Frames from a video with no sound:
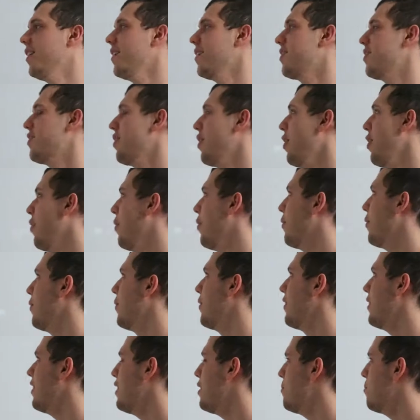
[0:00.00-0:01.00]
So,
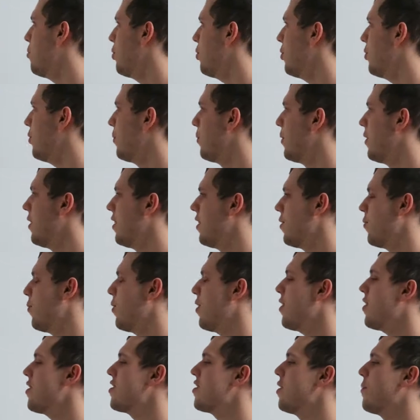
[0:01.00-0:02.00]
Hebrew.
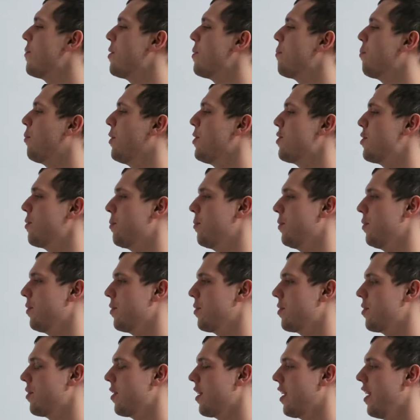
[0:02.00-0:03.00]
What are some of the
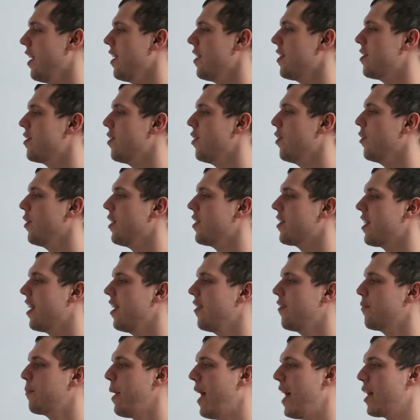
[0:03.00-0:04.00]
principles? Okay, so let's kind
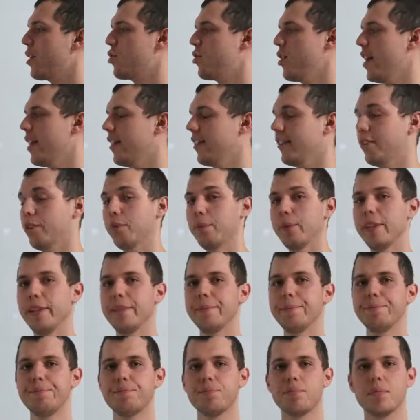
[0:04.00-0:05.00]
of backtrack a little
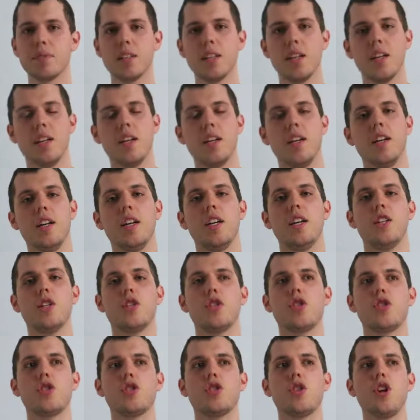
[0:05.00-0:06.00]
bit.
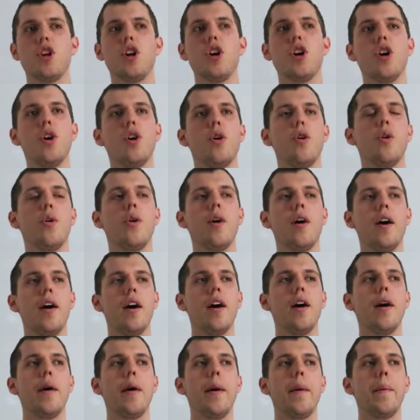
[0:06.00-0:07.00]
So,
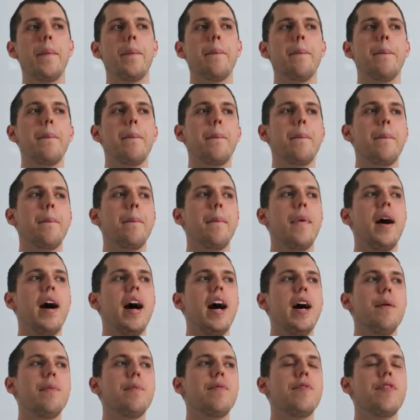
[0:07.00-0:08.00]

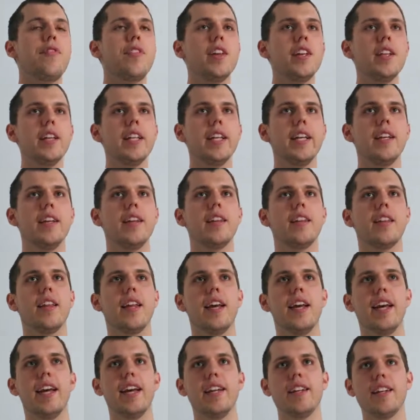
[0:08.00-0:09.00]
I'm feeling
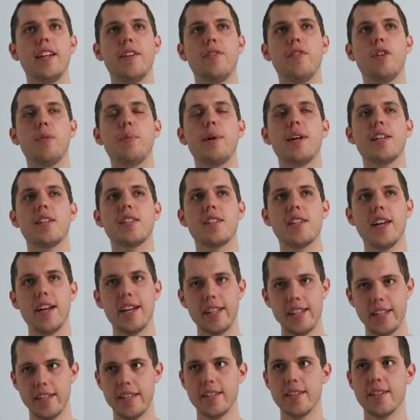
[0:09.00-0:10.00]
that, and from my
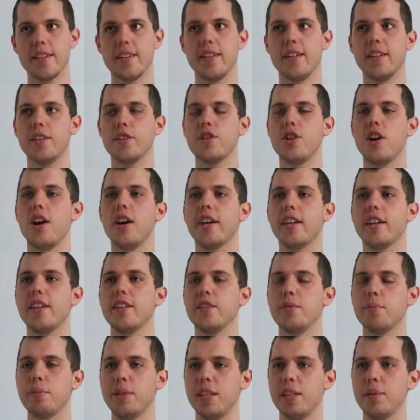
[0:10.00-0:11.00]
studies and talking
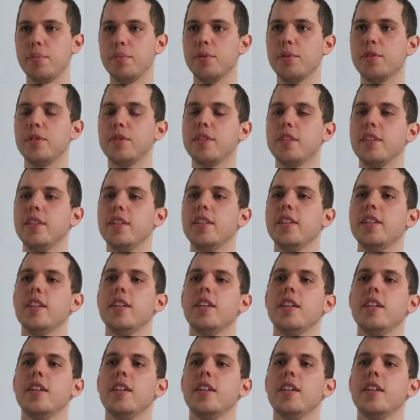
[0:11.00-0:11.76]
to people and